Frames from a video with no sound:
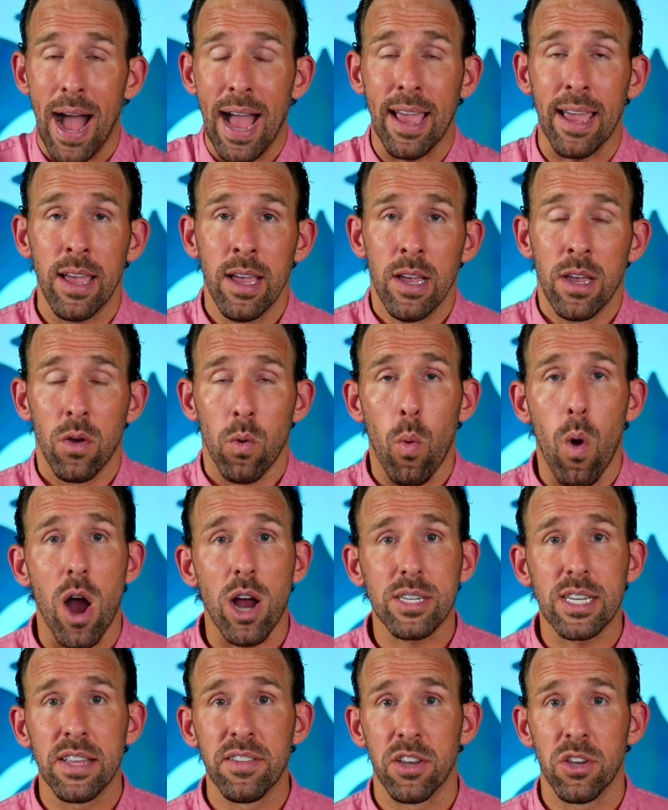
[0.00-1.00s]
I
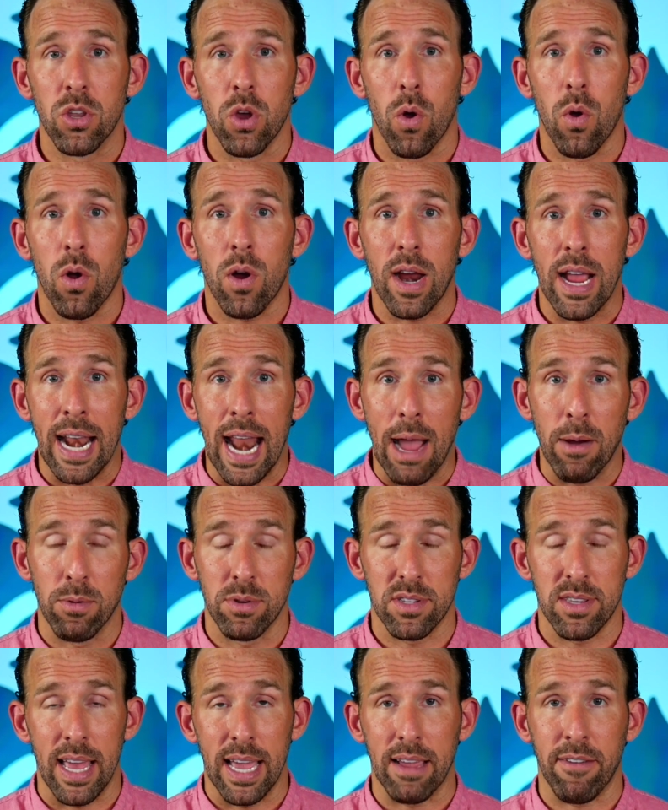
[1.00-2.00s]
walked in the door and I
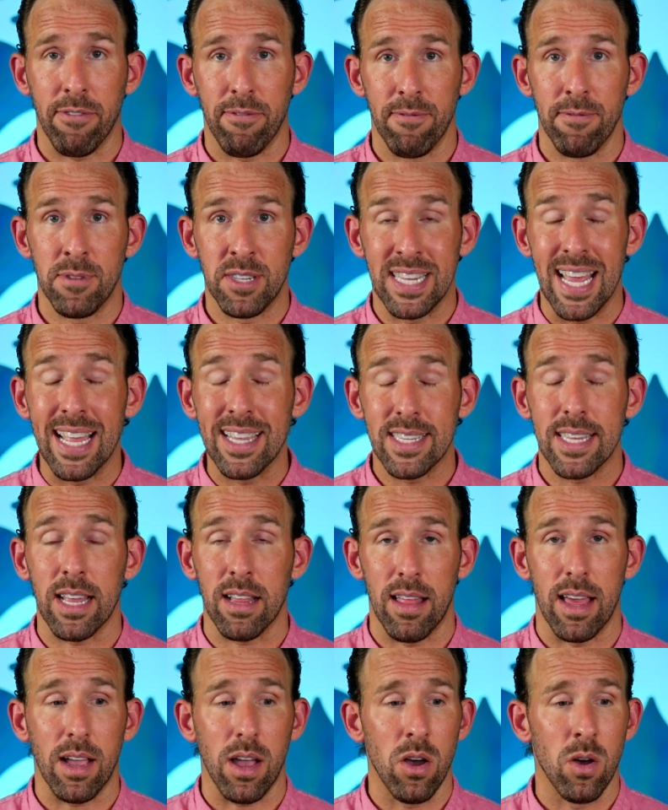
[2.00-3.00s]
was like
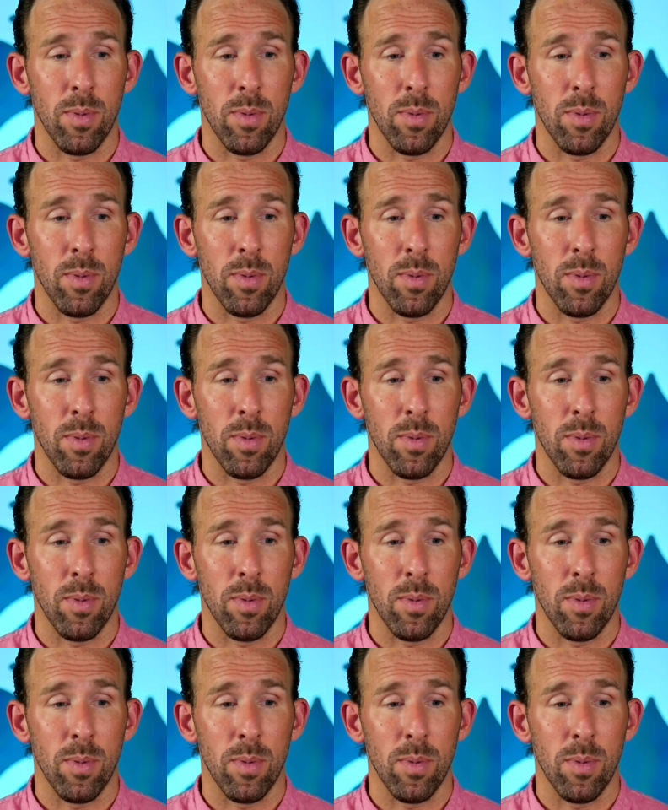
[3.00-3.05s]
sensing like,